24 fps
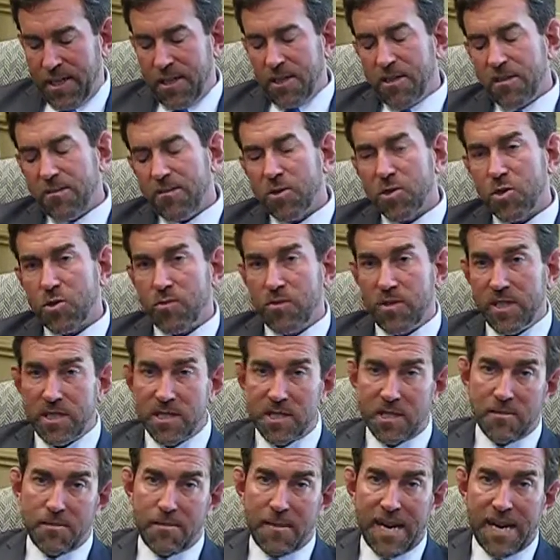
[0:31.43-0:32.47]
The most
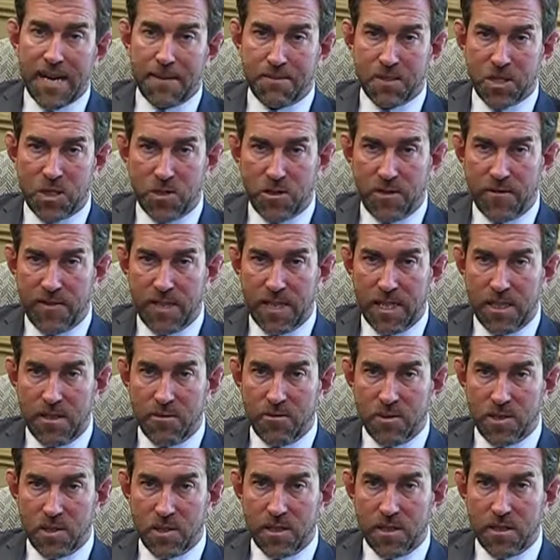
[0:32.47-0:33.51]
recent MAP survey that
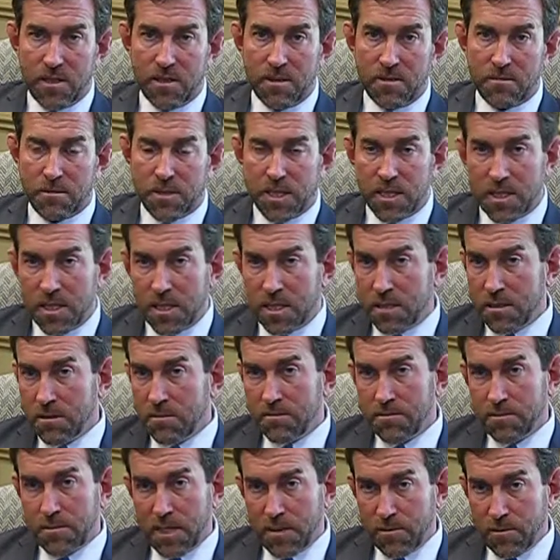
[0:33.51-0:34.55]
was done contained
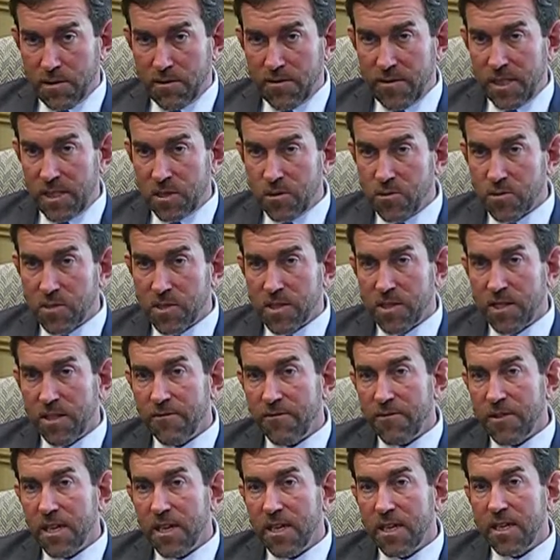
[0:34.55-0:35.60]
a number of interesting
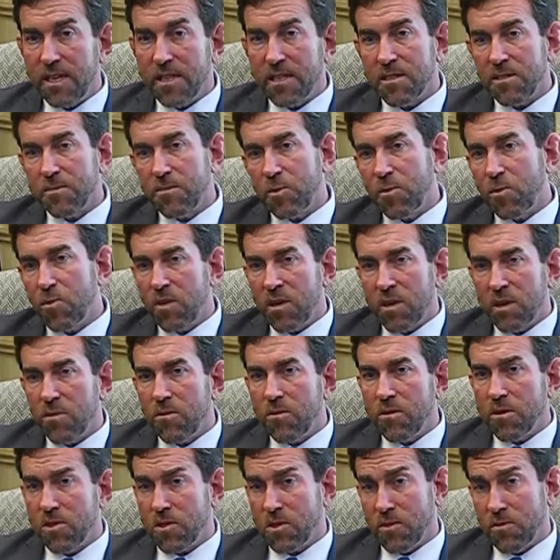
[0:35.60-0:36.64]
findings, but one of the
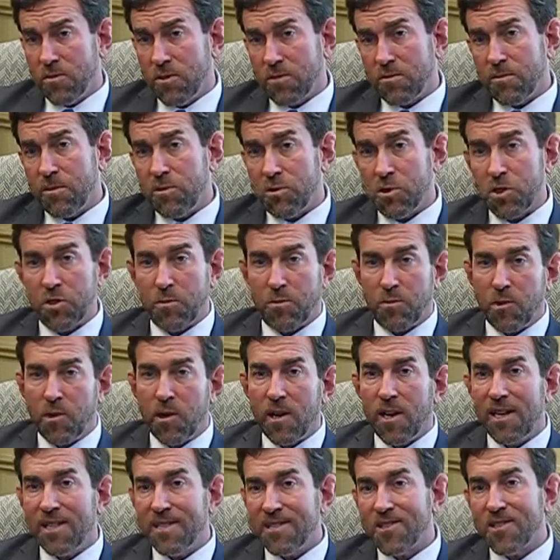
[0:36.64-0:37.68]
ones that was most
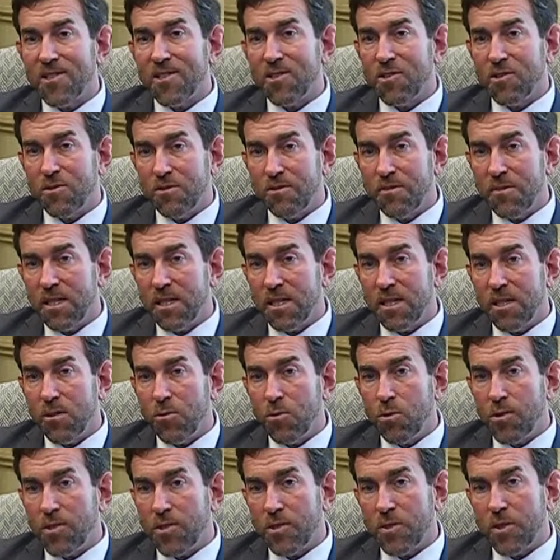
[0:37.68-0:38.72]
surprising to me
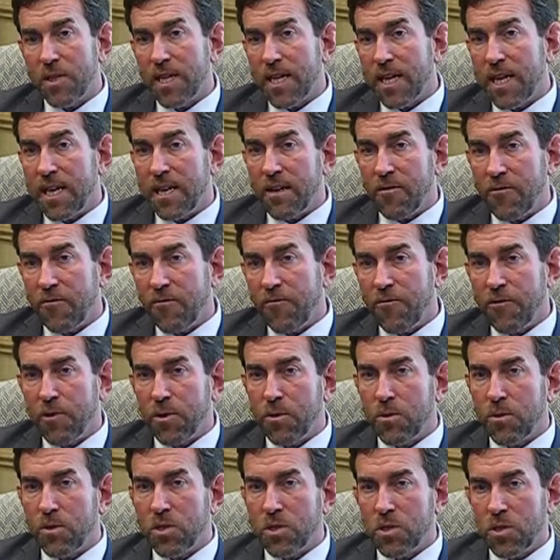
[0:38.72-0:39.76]
was that
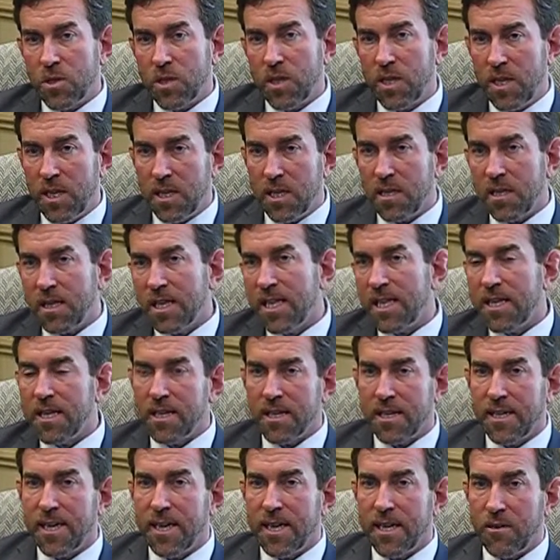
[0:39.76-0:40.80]
folks in
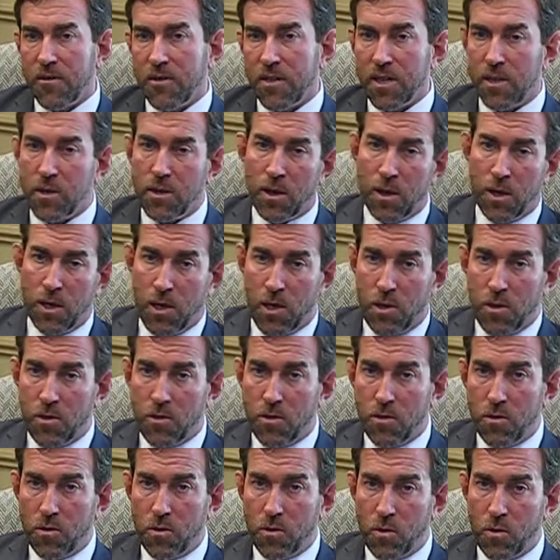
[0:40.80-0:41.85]
Leon County
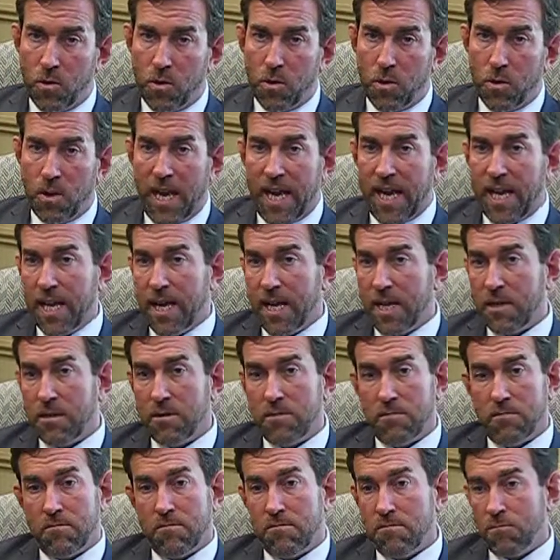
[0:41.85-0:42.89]
who had
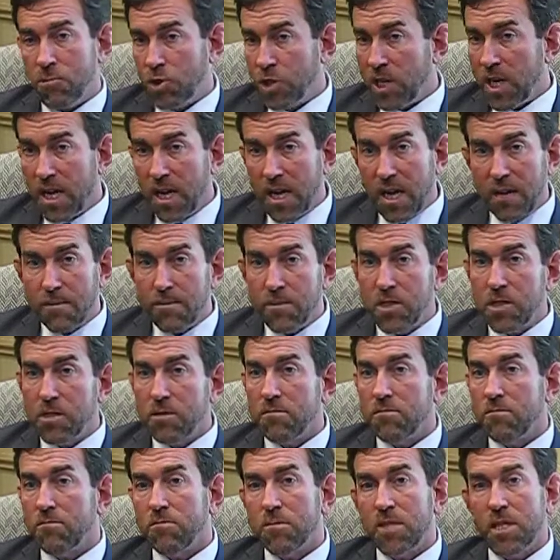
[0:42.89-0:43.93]

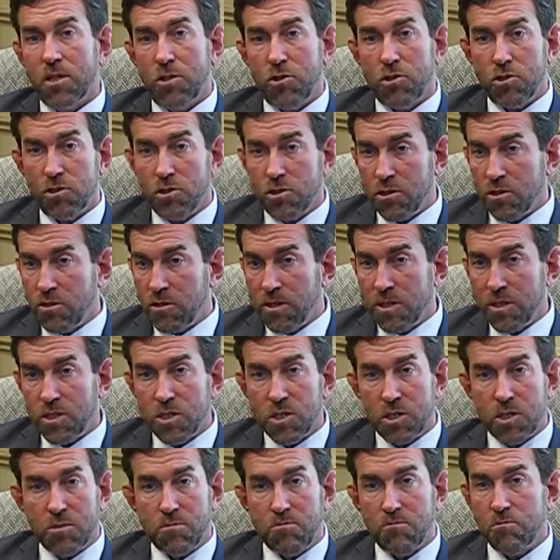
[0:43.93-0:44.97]
jobs,
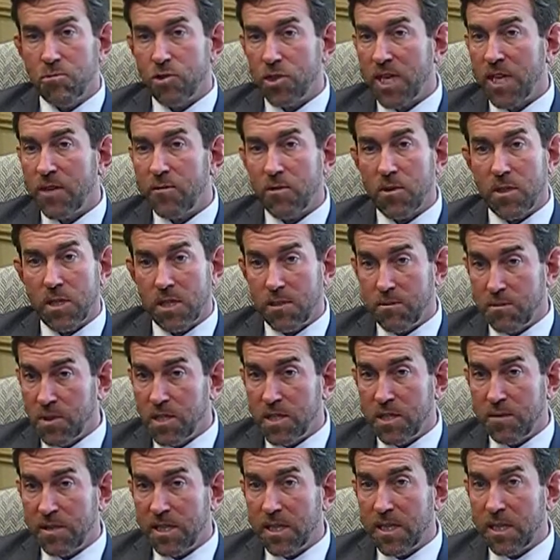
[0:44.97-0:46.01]
insurance, generally
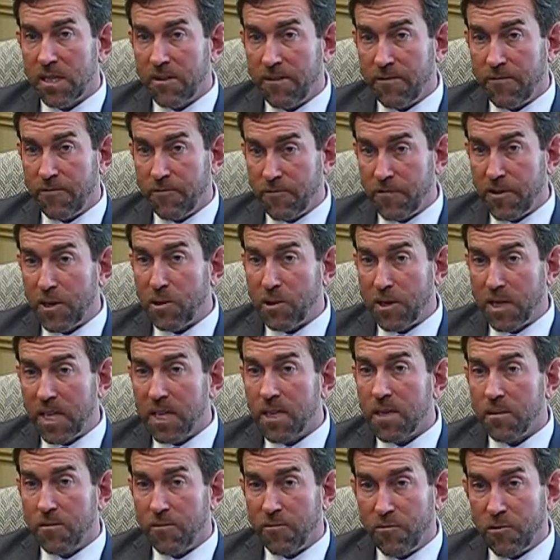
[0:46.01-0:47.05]
seeming like fairly
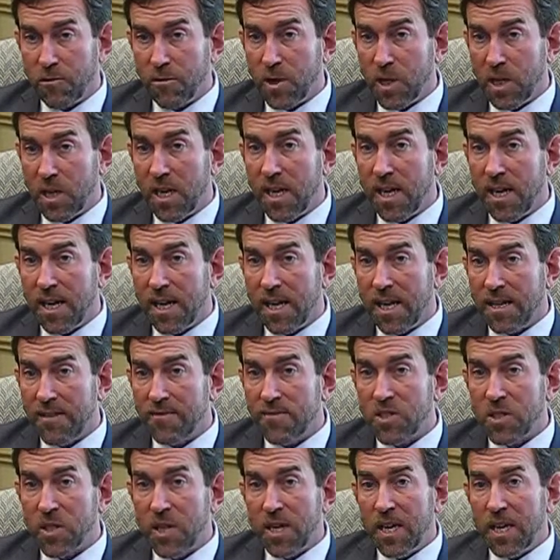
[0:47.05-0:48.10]
comfortable
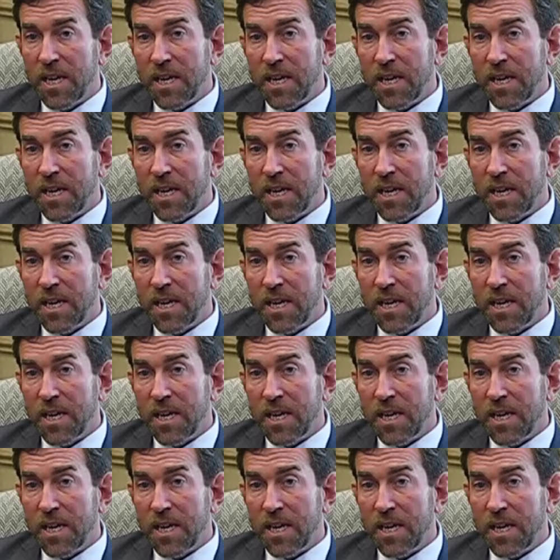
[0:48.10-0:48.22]
lives,